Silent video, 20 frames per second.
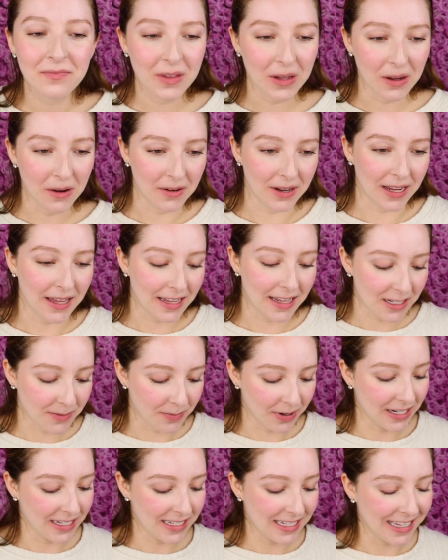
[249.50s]
Oh yeah, that's
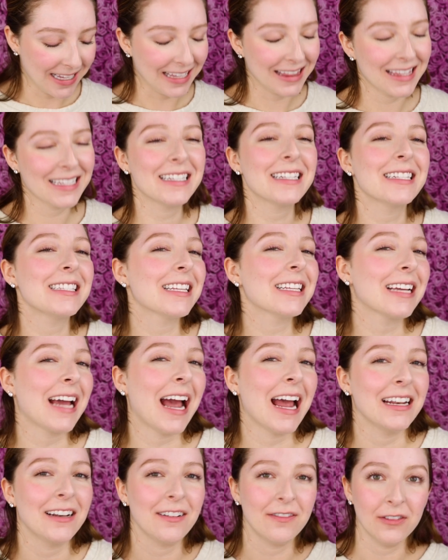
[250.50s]
pretty. See, like this is the
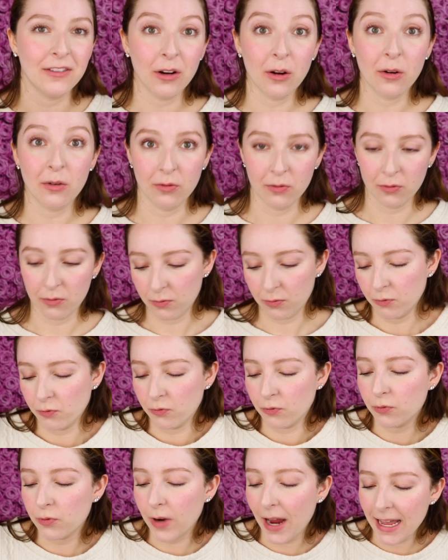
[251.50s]
kind of
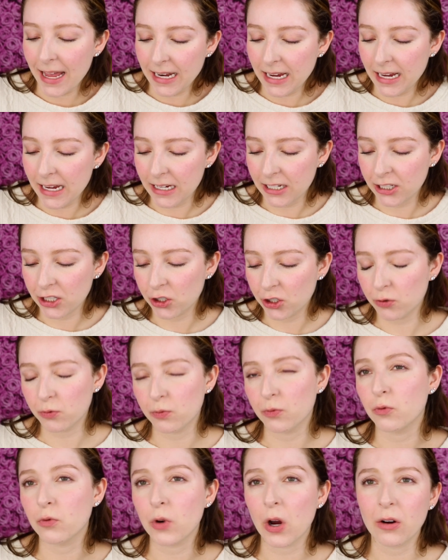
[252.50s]
reddish,
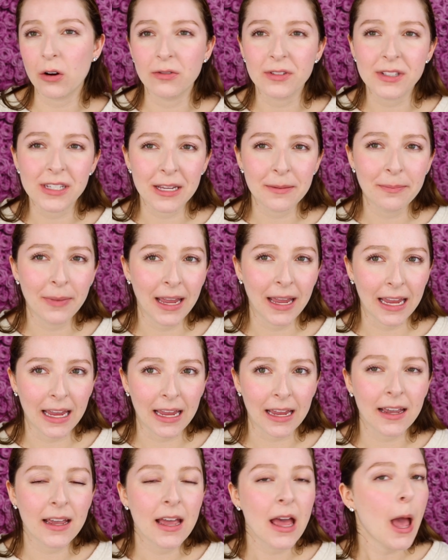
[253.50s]
rosy
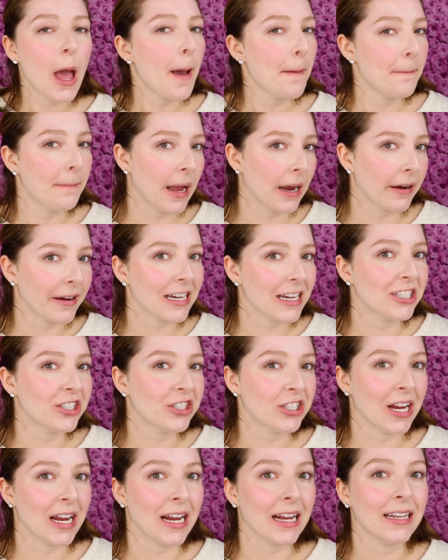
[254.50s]
pink berry
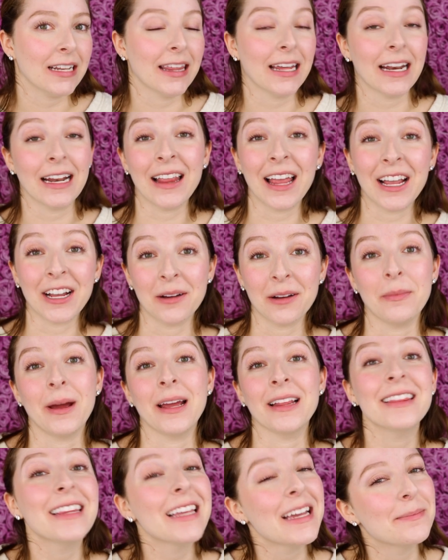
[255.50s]
shade that I like on my
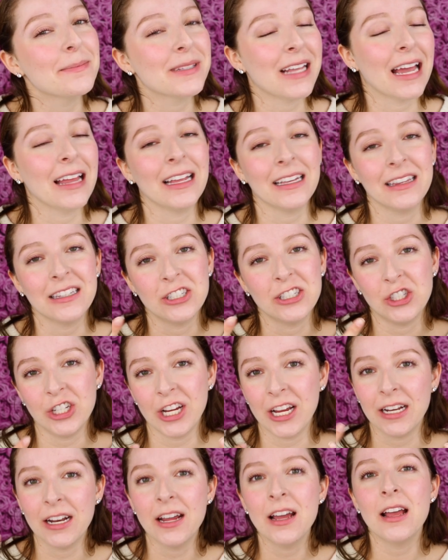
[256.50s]
lips. I like the
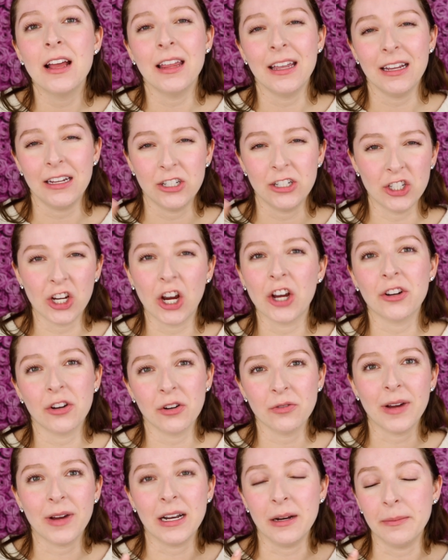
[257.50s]
shade like a darker
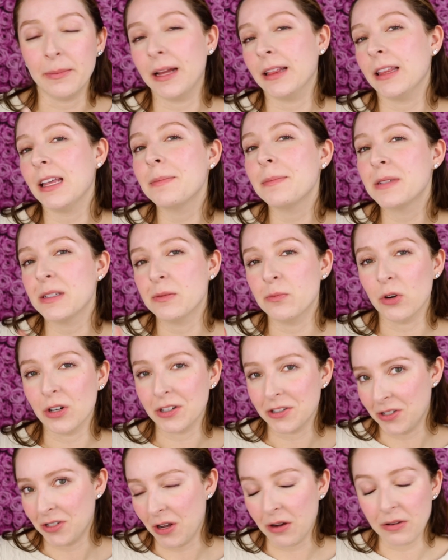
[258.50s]
red on my lips more
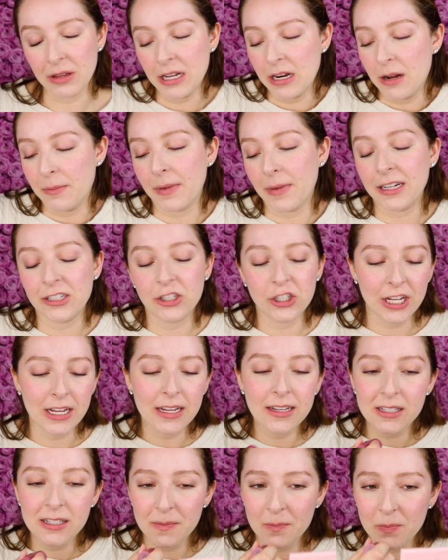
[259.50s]
so than on my
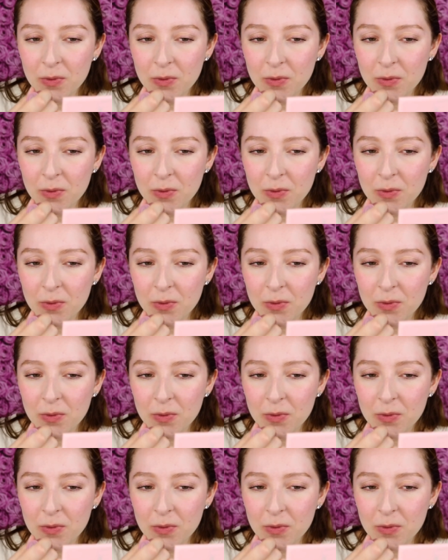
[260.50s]
cheeks.